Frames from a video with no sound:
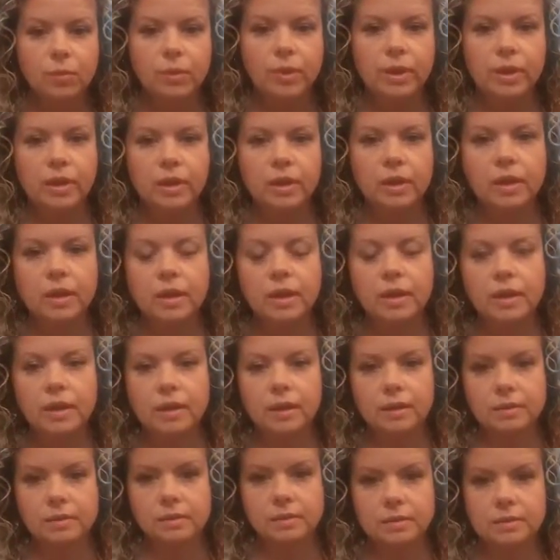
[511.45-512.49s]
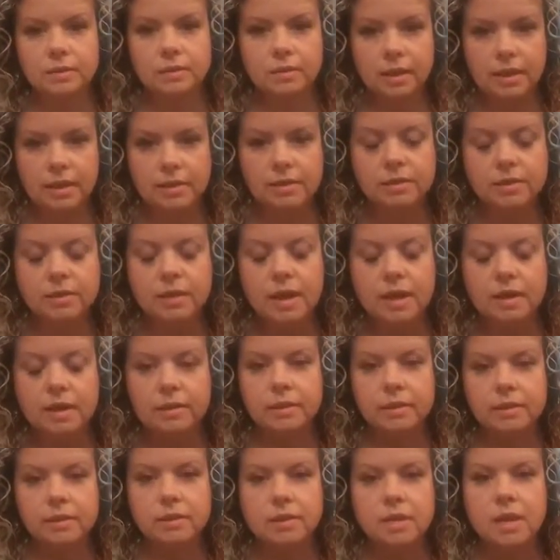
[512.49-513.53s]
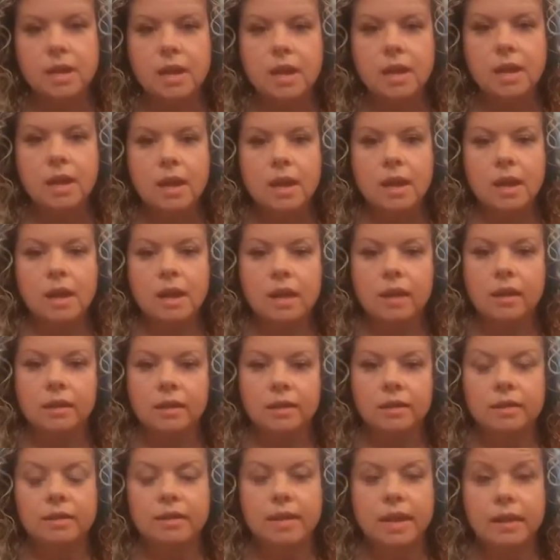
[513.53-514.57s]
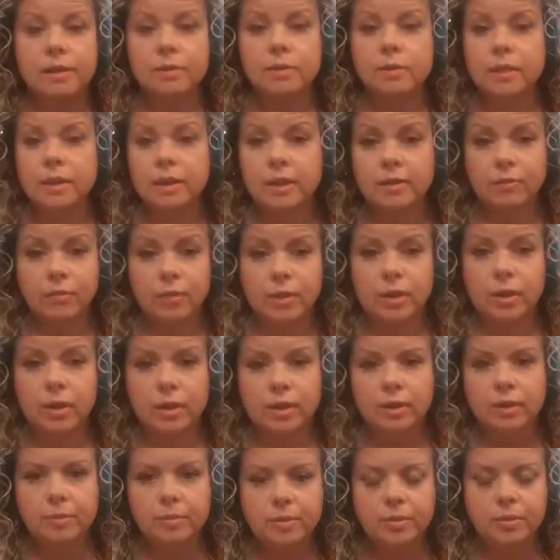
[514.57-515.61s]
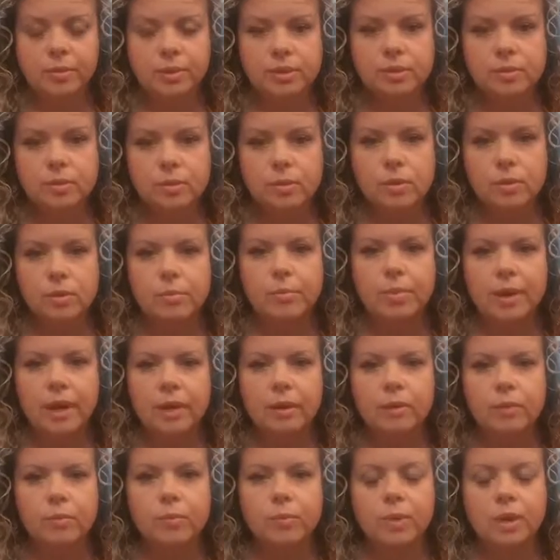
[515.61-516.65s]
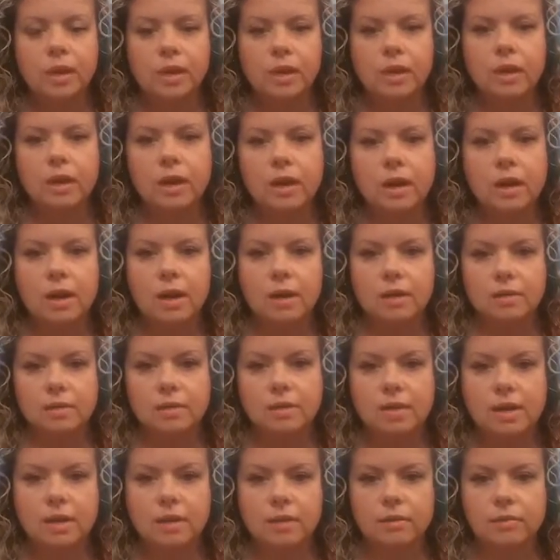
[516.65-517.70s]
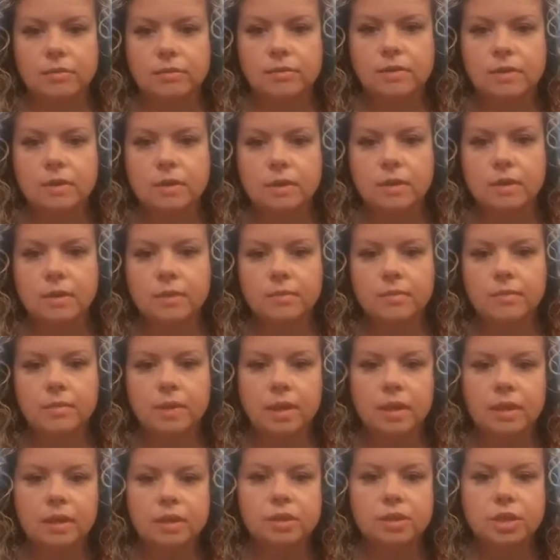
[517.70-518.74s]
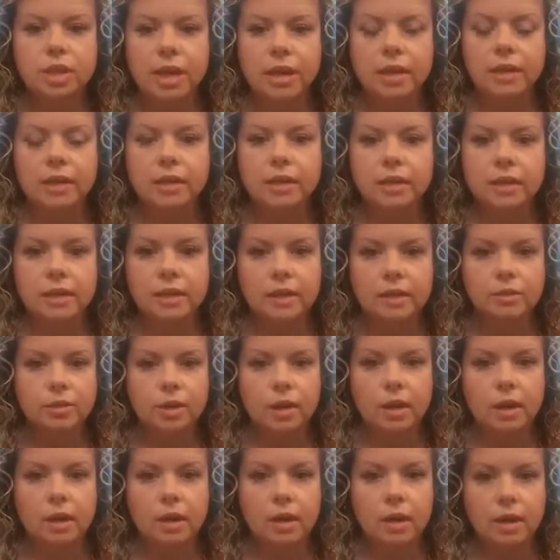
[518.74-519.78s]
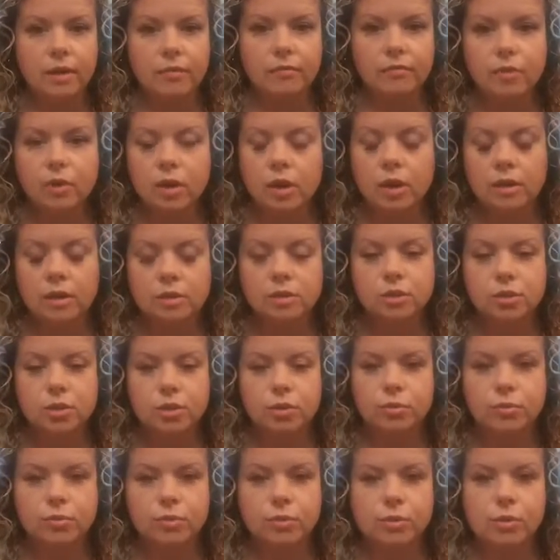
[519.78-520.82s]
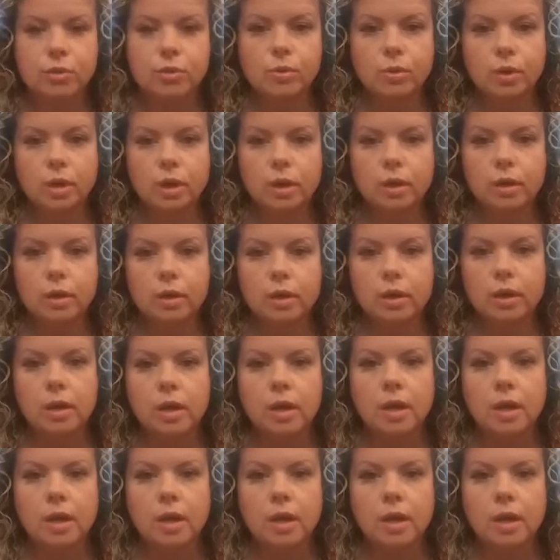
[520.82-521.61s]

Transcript: we, as stylists, not only have we gone to beauty school, but we ourselves, me, Jackie, and Andrea, have gone to New York,